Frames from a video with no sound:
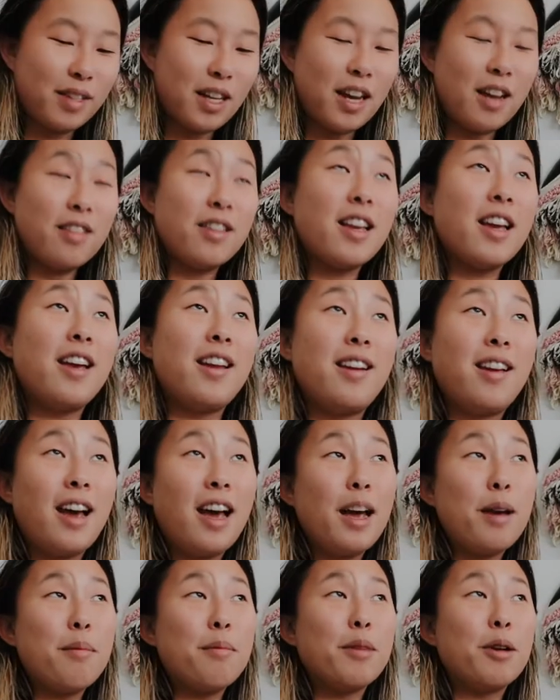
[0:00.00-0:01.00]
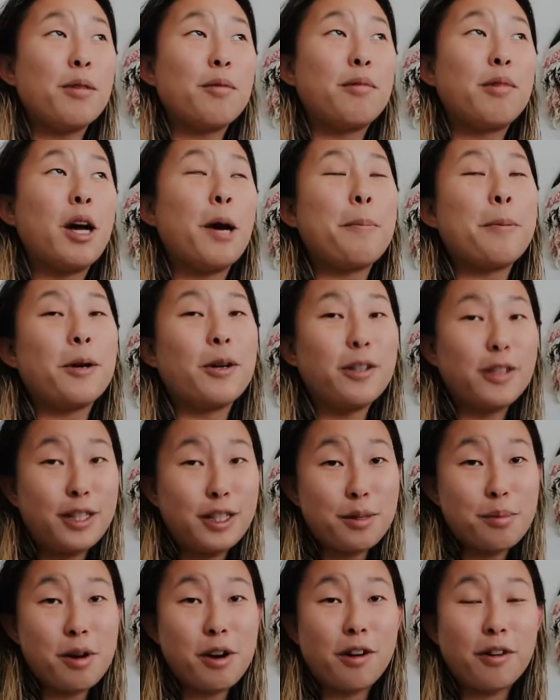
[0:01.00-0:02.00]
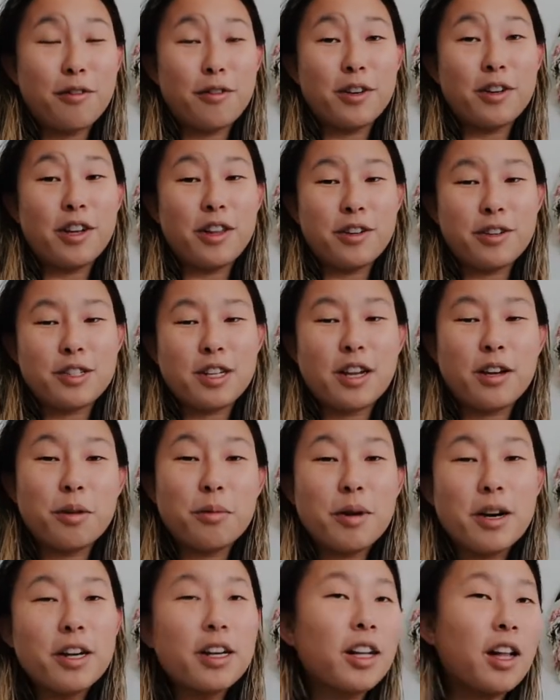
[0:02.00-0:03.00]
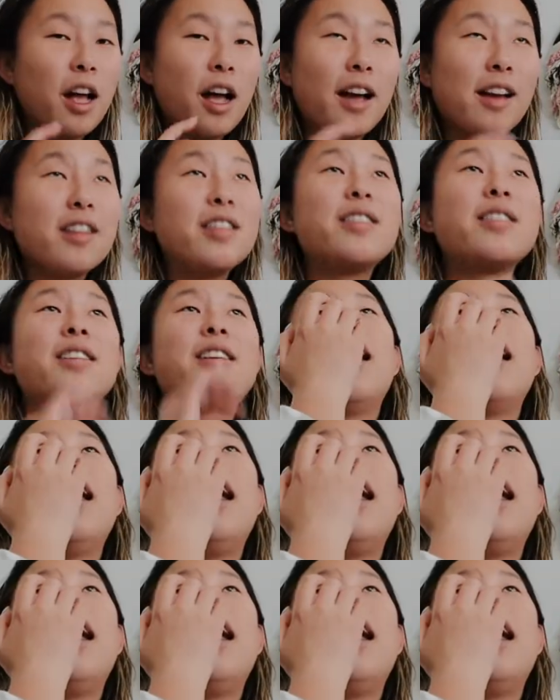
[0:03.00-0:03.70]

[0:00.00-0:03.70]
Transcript: And then I'm up early tomorrow for another Cycle Bar class,